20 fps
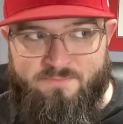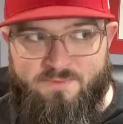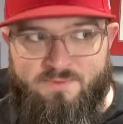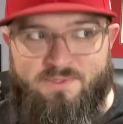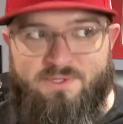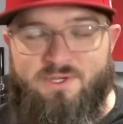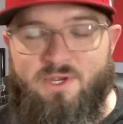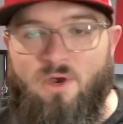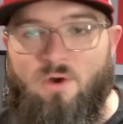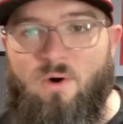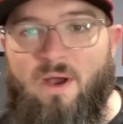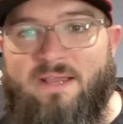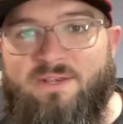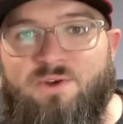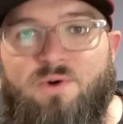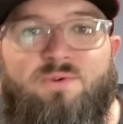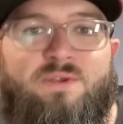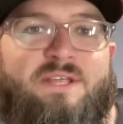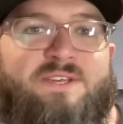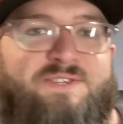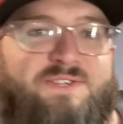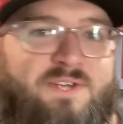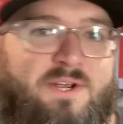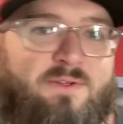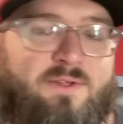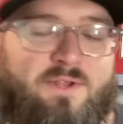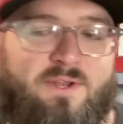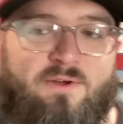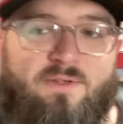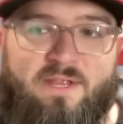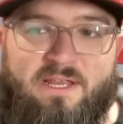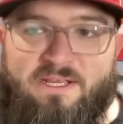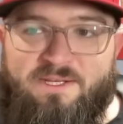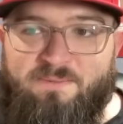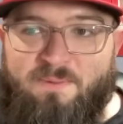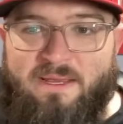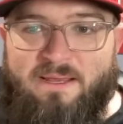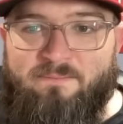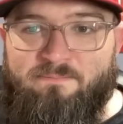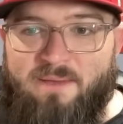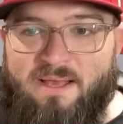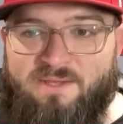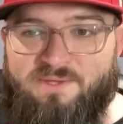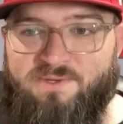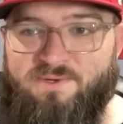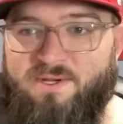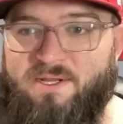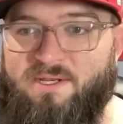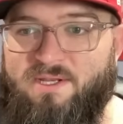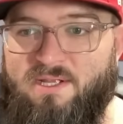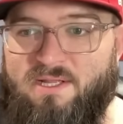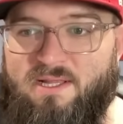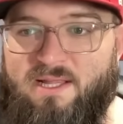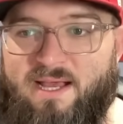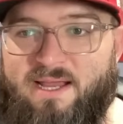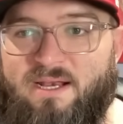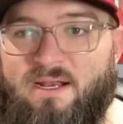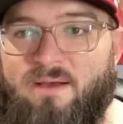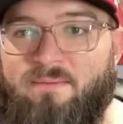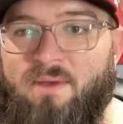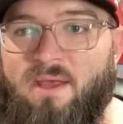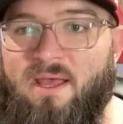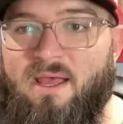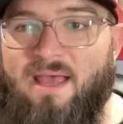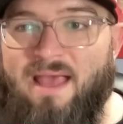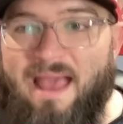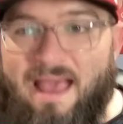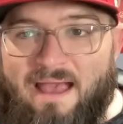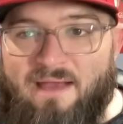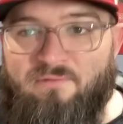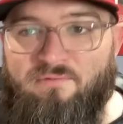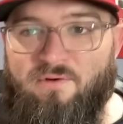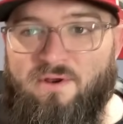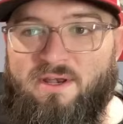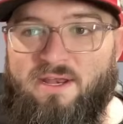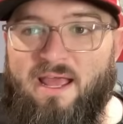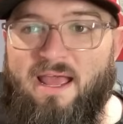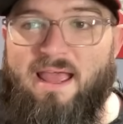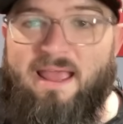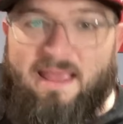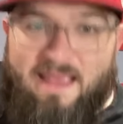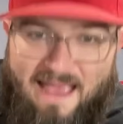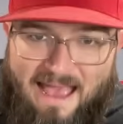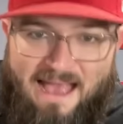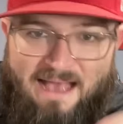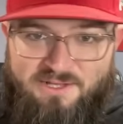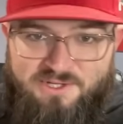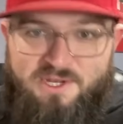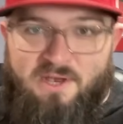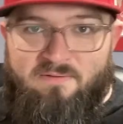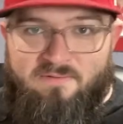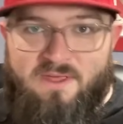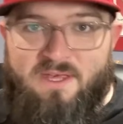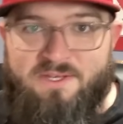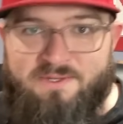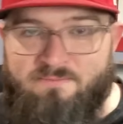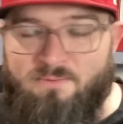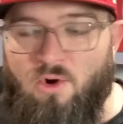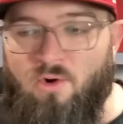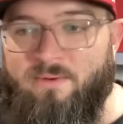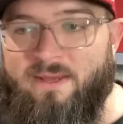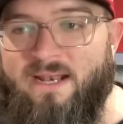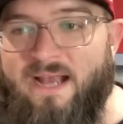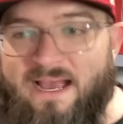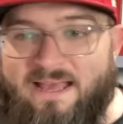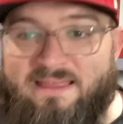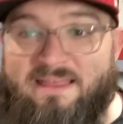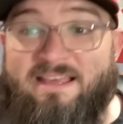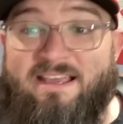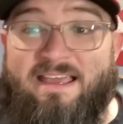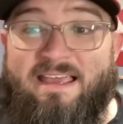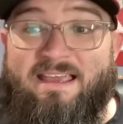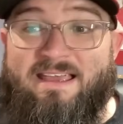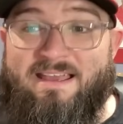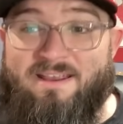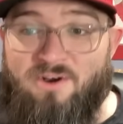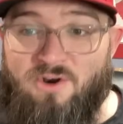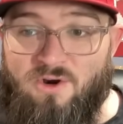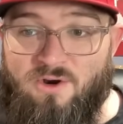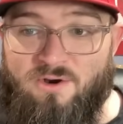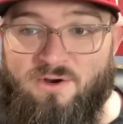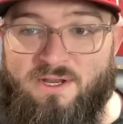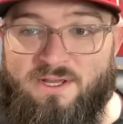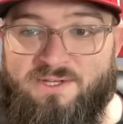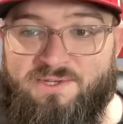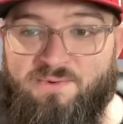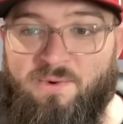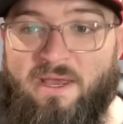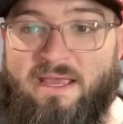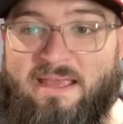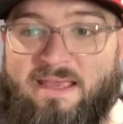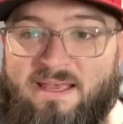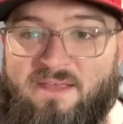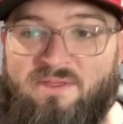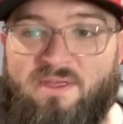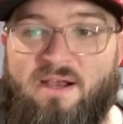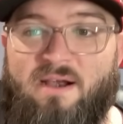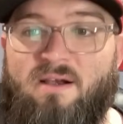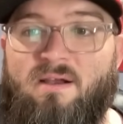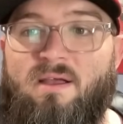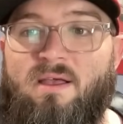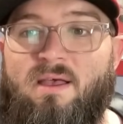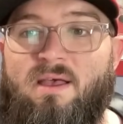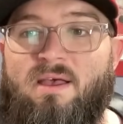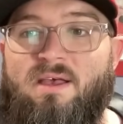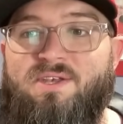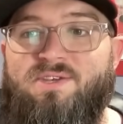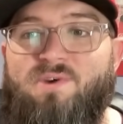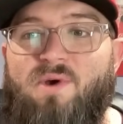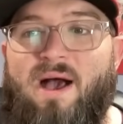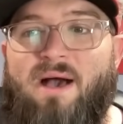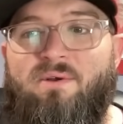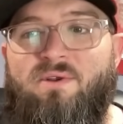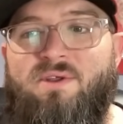So I don't necessarily know that he's being penciled into the lineup every day as of this moment. I think he can earn his way in there. So how